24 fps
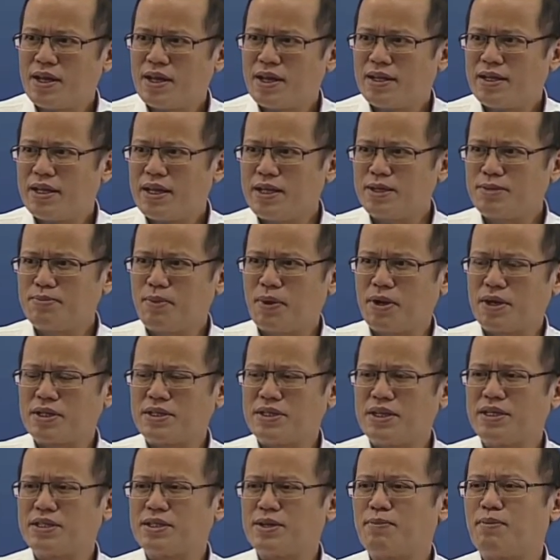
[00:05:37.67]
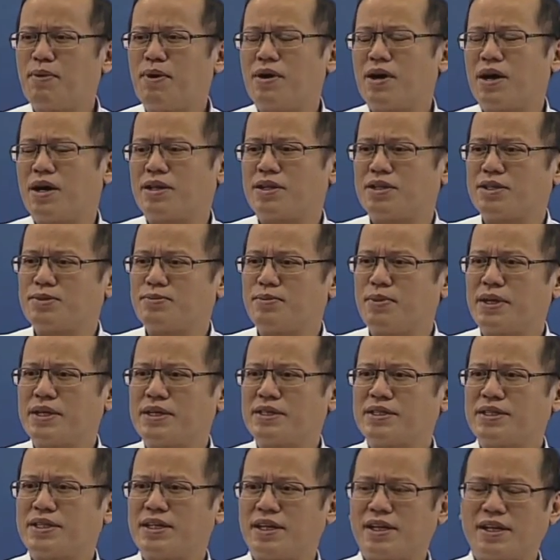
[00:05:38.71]
These policies, among others,
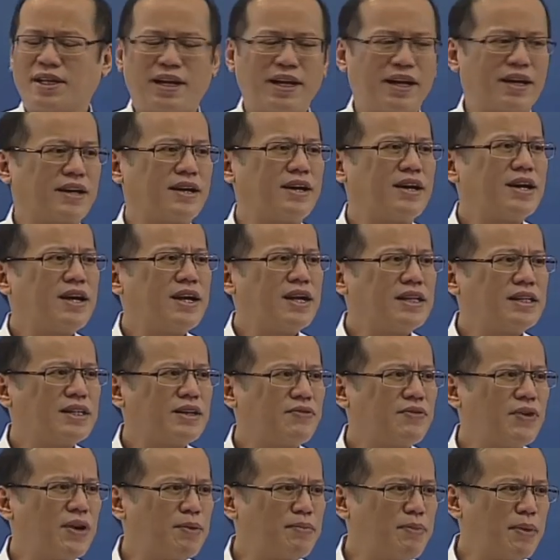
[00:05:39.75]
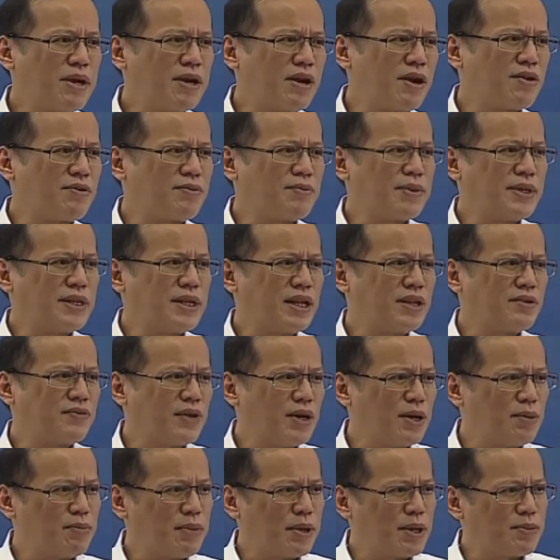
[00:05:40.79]
makes it clear the Philippine government and the
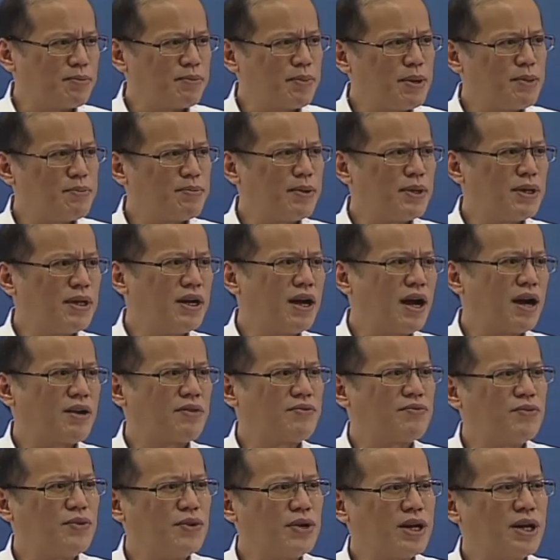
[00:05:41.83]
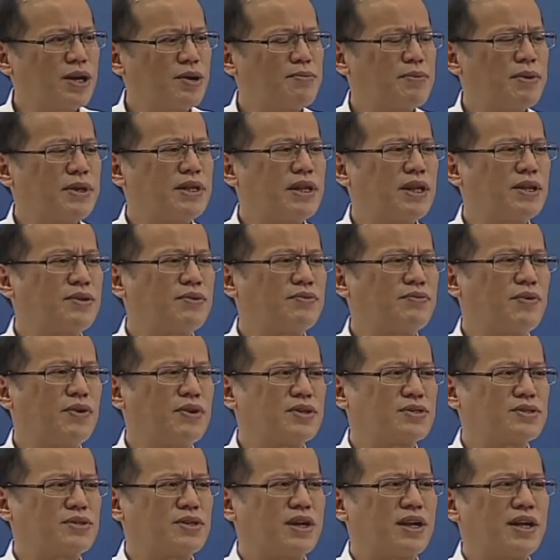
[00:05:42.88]
Filipino people are fully committed to
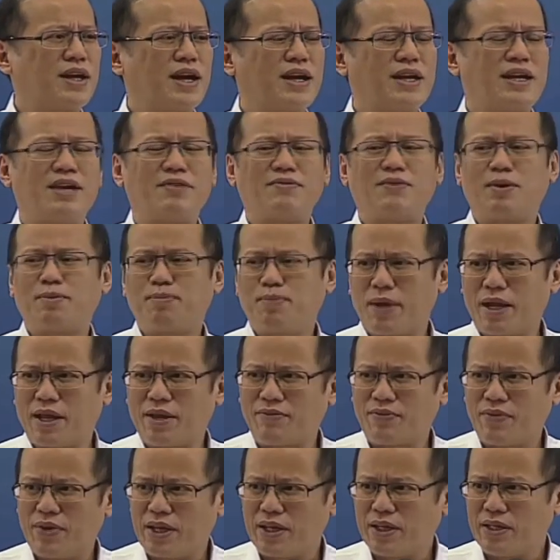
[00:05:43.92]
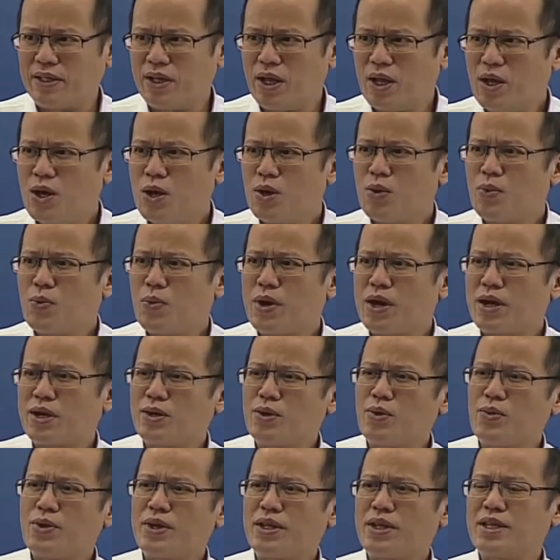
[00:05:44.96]
fostering a level playing field we are
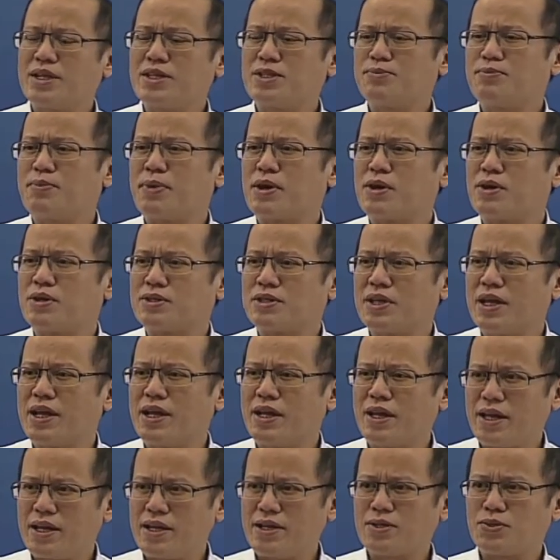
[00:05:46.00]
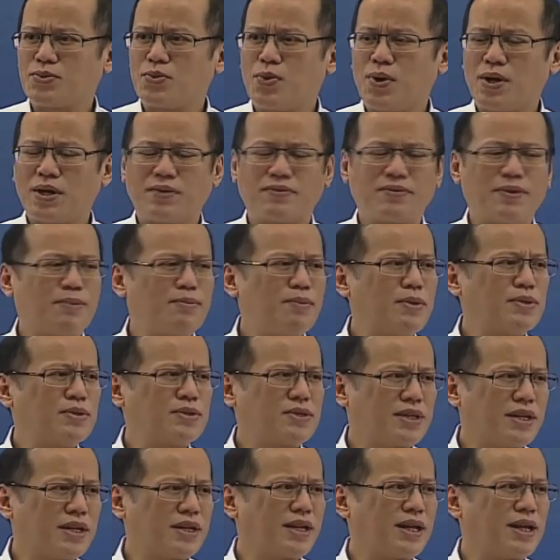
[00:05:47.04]
doing this because it is one of the most
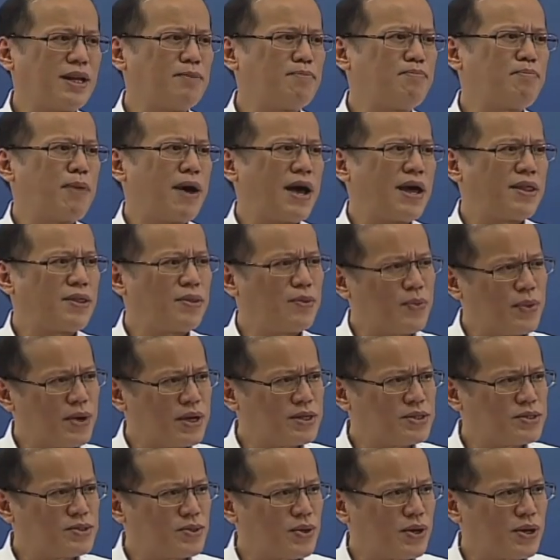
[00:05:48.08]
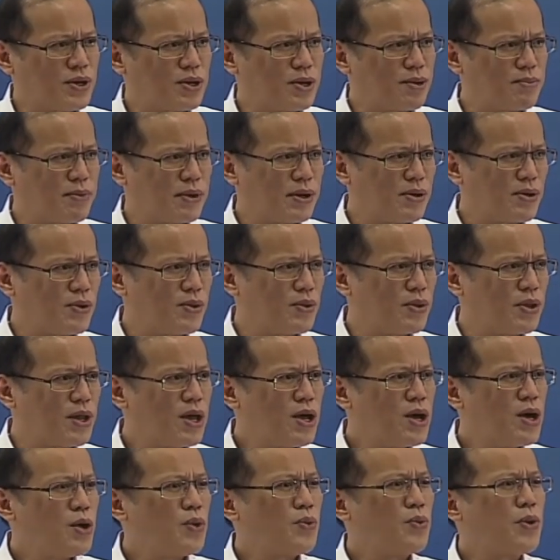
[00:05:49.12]
critical pathways to economic growth.
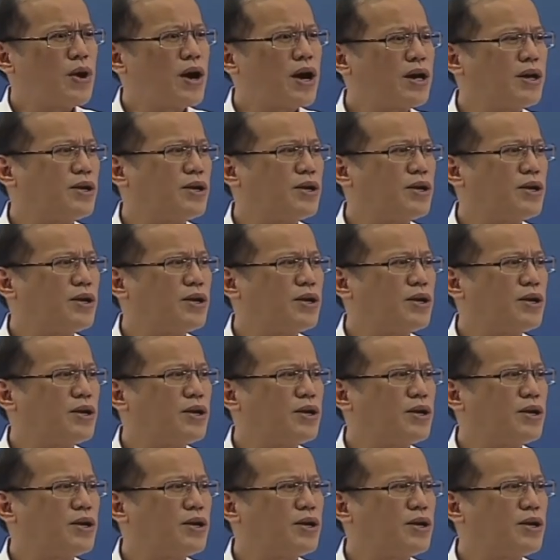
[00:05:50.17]
We are